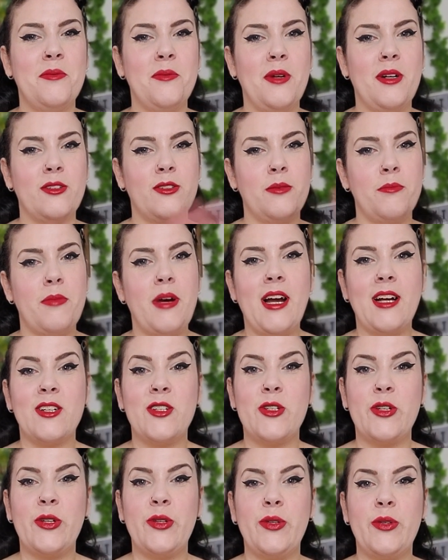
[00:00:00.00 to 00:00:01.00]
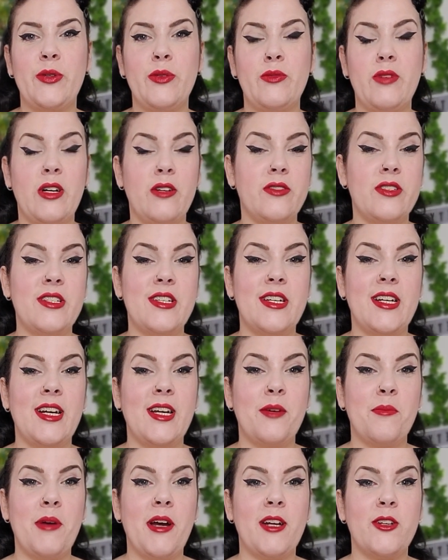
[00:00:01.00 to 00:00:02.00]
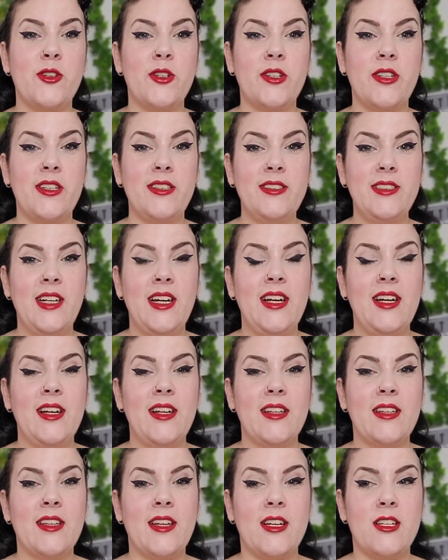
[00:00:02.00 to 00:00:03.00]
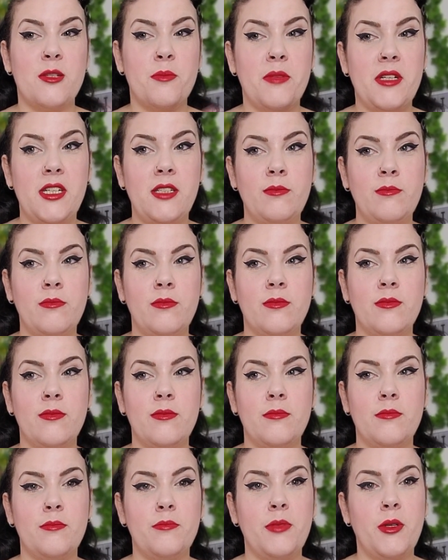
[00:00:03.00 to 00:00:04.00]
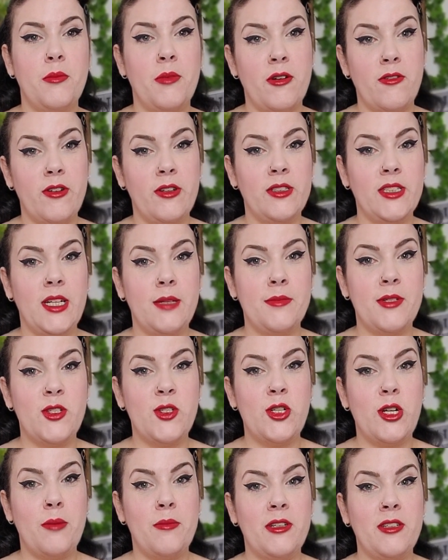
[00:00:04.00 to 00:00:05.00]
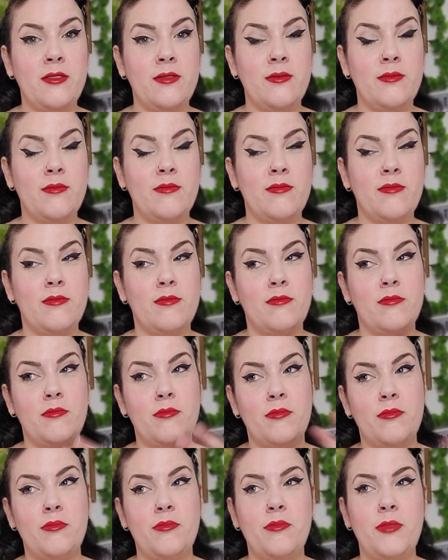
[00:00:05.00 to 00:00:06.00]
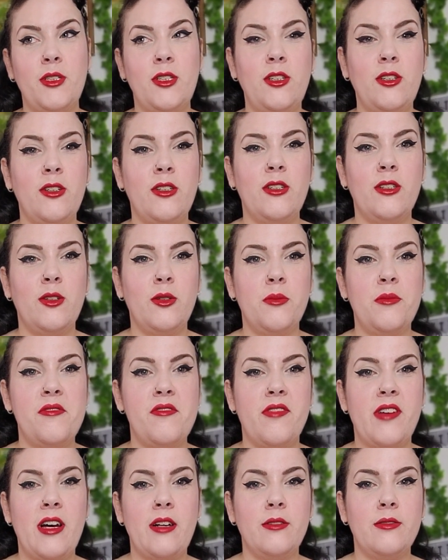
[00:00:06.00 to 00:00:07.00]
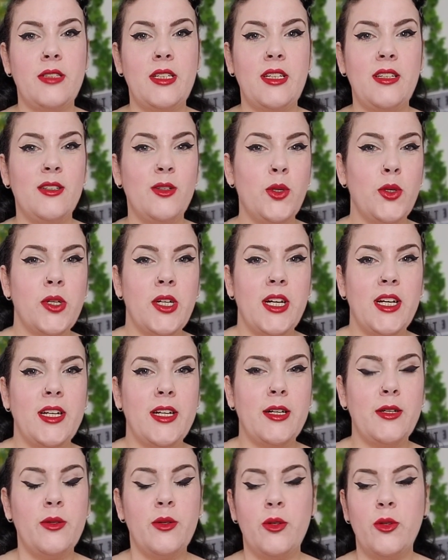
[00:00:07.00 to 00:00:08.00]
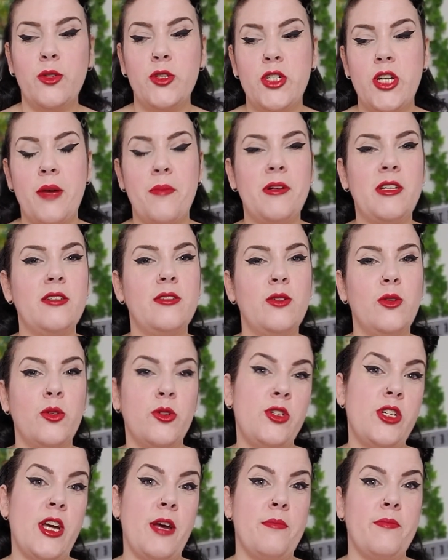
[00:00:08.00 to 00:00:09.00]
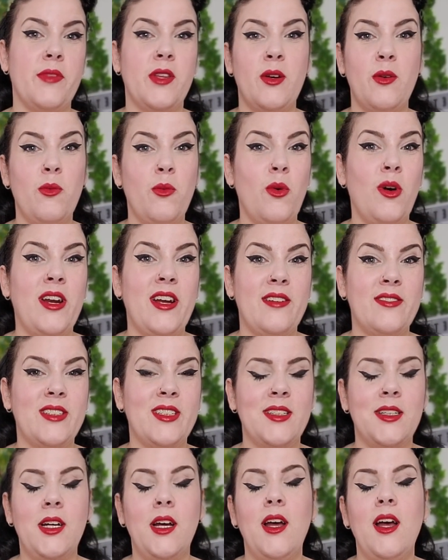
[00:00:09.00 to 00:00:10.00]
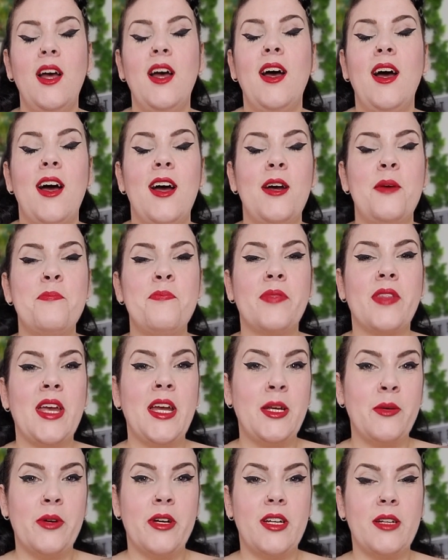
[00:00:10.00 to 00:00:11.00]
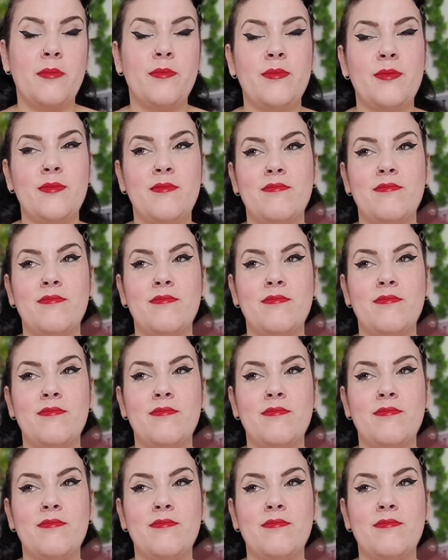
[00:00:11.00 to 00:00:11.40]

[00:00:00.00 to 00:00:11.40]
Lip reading: welcome back to Velvety Cleopatra. That's me, but my real name is Gemma. But you can call me Velvy or Cleo or Gemma or Gem, whatever. Anyway,